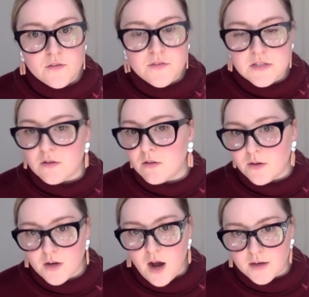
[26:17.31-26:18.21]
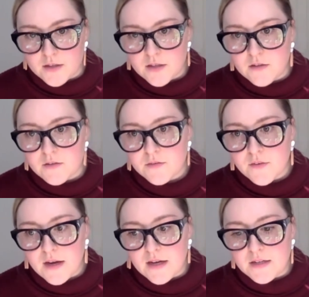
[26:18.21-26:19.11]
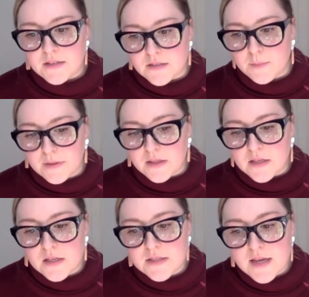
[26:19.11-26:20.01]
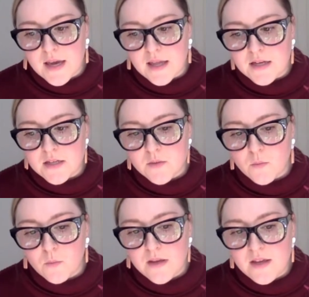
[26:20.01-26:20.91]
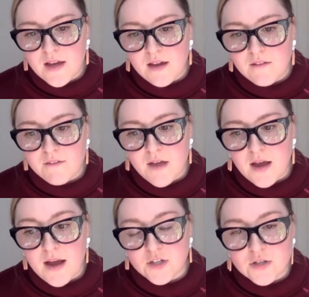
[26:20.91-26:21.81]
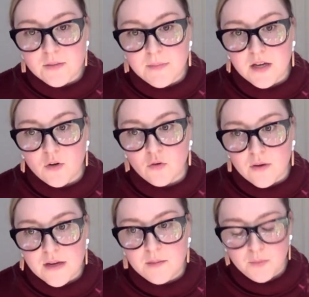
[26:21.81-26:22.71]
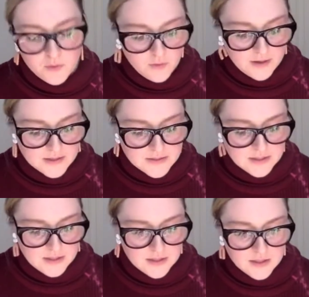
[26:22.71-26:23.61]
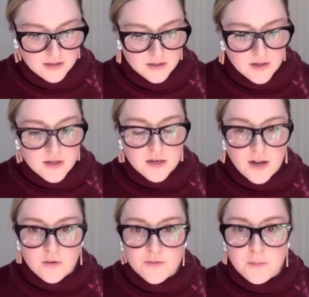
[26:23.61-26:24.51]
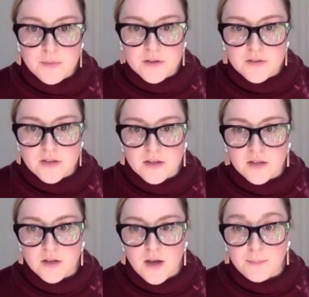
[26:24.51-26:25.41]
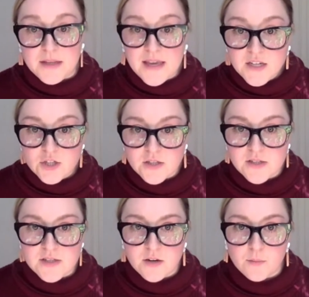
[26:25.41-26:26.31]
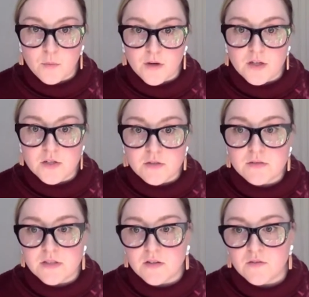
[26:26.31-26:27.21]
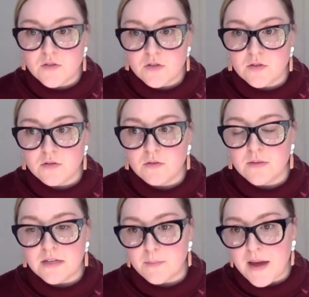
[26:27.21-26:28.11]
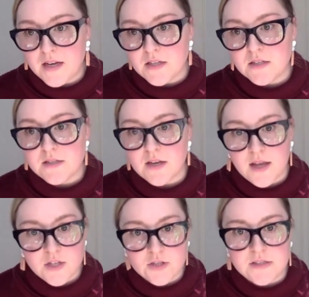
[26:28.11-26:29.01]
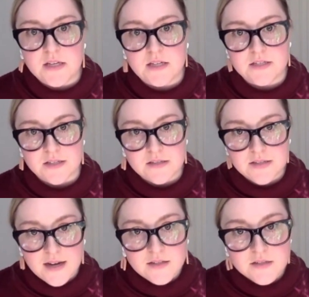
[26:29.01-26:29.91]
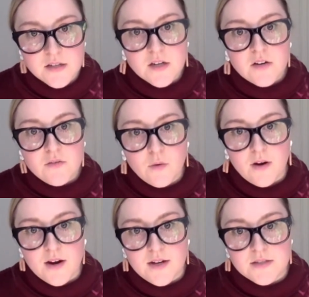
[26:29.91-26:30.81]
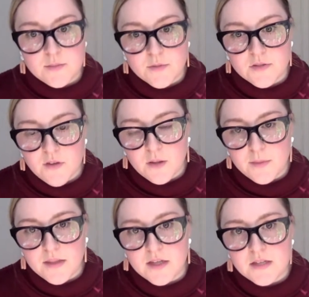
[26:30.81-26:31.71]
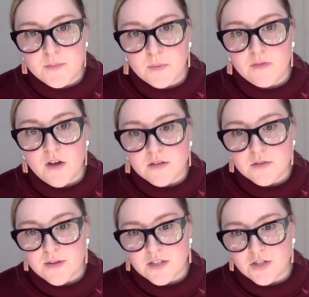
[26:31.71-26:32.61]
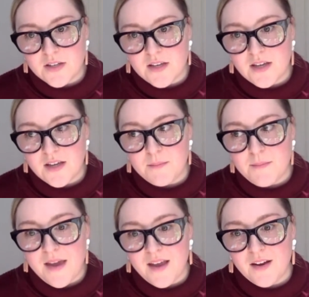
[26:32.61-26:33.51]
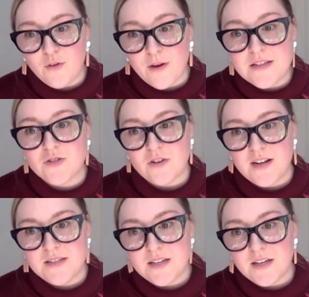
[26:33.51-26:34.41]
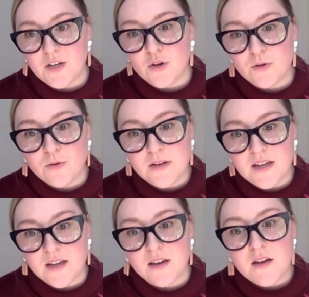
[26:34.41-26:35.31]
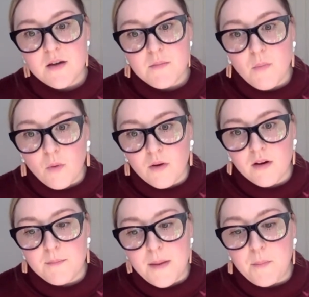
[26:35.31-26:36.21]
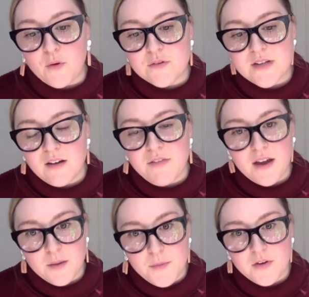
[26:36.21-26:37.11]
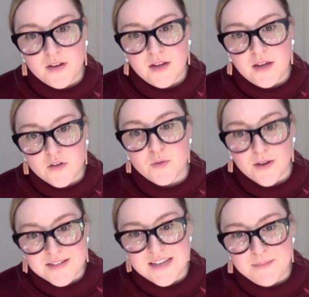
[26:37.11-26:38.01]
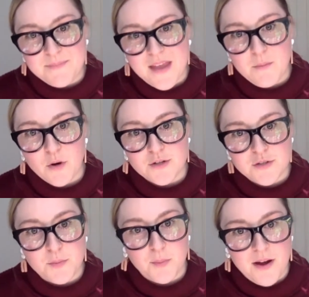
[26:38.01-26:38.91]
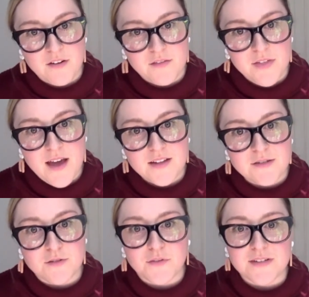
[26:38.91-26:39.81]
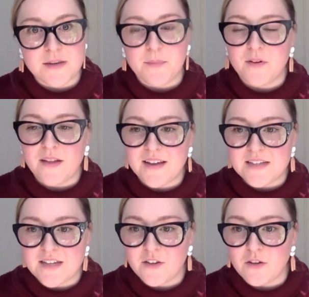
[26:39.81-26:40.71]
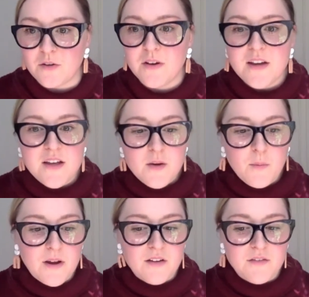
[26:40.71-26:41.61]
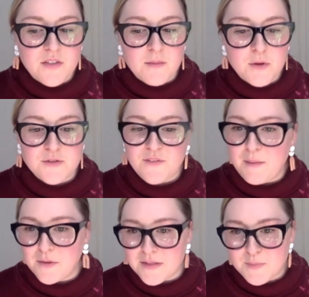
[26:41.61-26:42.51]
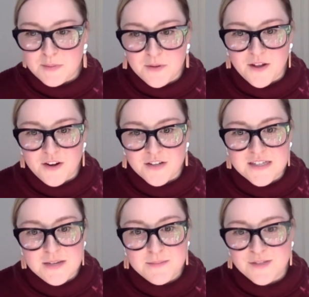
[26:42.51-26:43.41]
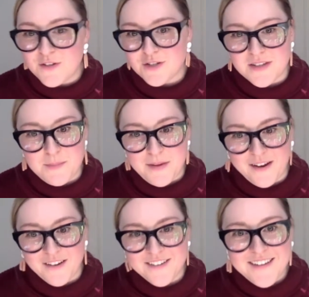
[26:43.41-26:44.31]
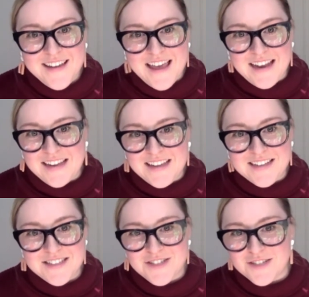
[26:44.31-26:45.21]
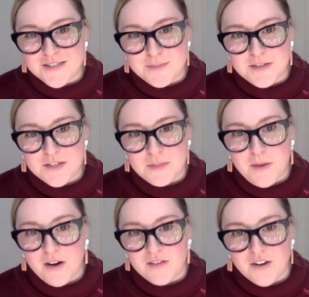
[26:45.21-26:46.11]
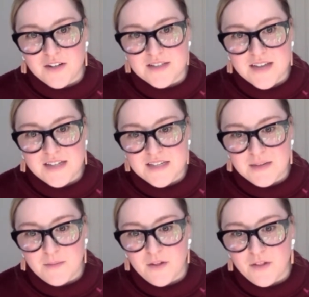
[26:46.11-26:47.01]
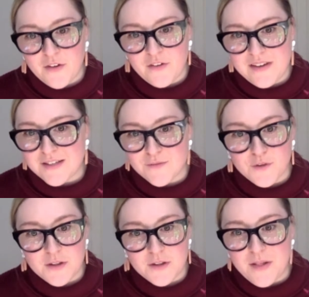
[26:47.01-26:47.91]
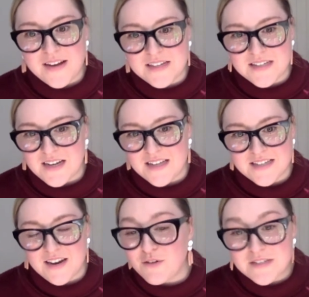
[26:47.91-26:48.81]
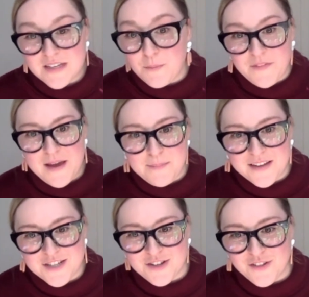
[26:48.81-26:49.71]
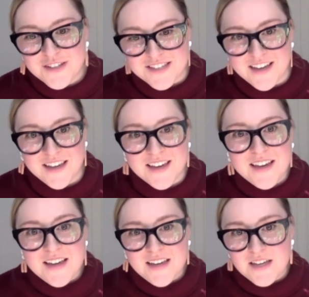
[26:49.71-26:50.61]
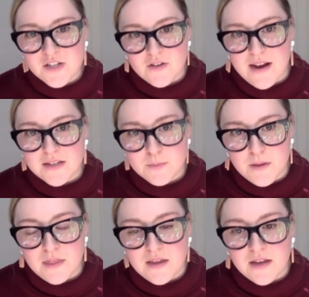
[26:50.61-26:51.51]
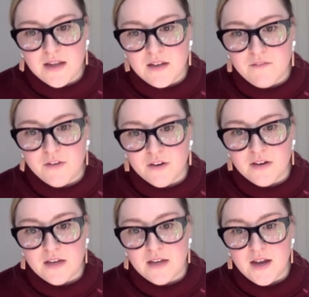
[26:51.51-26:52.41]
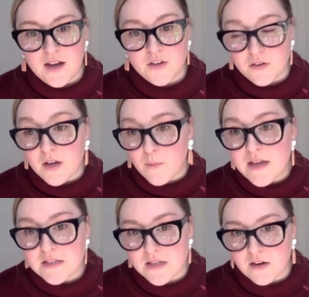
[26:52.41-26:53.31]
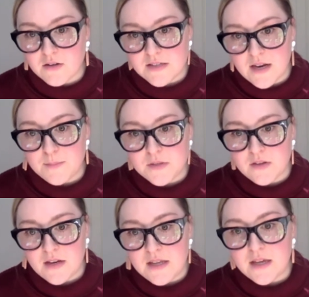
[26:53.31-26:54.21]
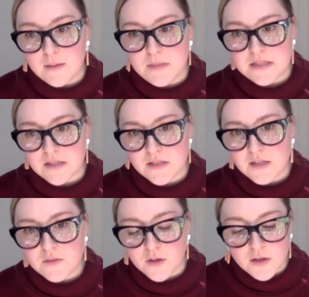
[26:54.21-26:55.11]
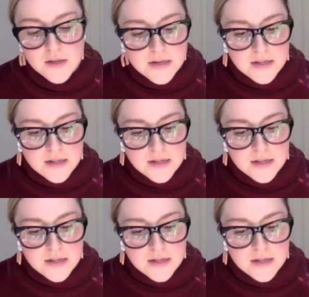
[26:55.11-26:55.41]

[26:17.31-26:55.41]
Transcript: physical or cognitive disabilities. And we have actually made great progress in not only building applications that are more conducive to independence and agency and success for our customers of all abilities, but we've also actually made great strides in including more members of that community into our team. And we're super proud of that. So for example, I can tell you one of the most fabulous people on our team is visually impaired. And he is just as much a part of our design team, although he is fully blind and has never seen what the application looks like. He interacts with it in very unique ways that are set up so that he can be successful.